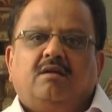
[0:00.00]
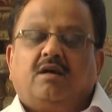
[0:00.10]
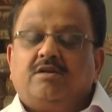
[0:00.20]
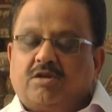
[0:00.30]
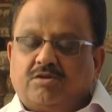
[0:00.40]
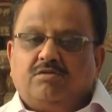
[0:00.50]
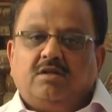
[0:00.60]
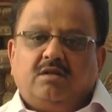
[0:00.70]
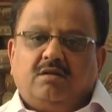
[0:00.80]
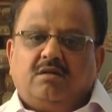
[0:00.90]
And not
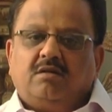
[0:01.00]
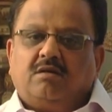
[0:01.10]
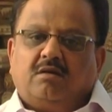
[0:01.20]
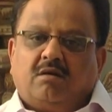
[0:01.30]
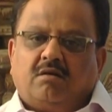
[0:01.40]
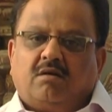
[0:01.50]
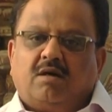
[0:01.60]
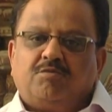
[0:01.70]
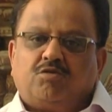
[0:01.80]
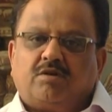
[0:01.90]
only
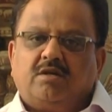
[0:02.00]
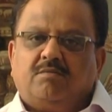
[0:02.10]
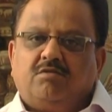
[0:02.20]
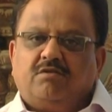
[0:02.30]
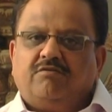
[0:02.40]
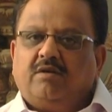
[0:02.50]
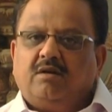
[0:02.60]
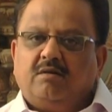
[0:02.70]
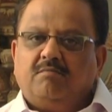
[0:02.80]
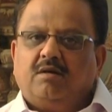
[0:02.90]
I'm talking about
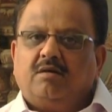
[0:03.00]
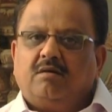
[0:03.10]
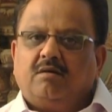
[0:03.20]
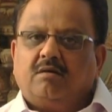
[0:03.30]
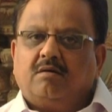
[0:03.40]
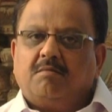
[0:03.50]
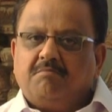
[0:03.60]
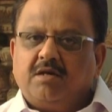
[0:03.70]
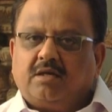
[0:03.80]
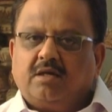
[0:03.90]
film
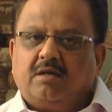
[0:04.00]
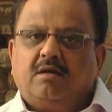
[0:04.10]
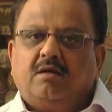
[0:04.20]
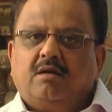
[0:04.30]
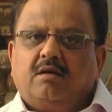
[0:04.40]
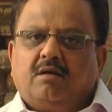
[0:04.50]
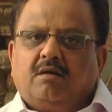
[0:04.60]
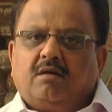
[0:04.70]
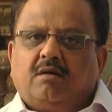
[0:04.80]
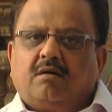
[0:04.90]
making,
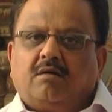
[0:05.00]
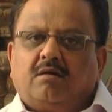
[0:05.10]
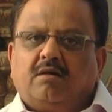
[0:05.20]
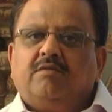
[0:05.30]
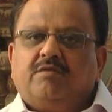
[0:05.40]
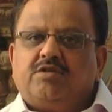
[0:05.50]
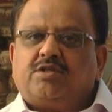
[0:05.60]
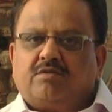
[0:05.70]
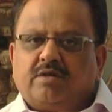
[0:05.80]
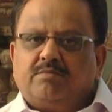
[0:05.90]
in which
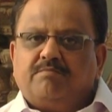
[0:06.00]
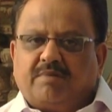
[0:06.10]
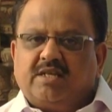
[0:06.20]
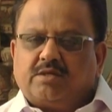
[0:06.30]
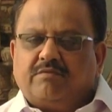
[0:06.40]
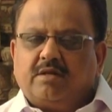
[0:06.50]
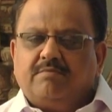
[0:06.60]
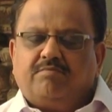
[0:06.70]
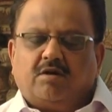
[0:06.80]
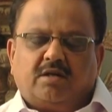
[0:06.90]
sound plays a very
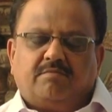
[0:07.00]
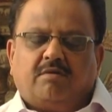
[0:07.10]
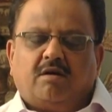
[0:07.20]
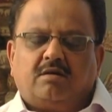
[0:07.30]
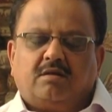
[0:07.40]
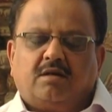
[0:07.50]
important part.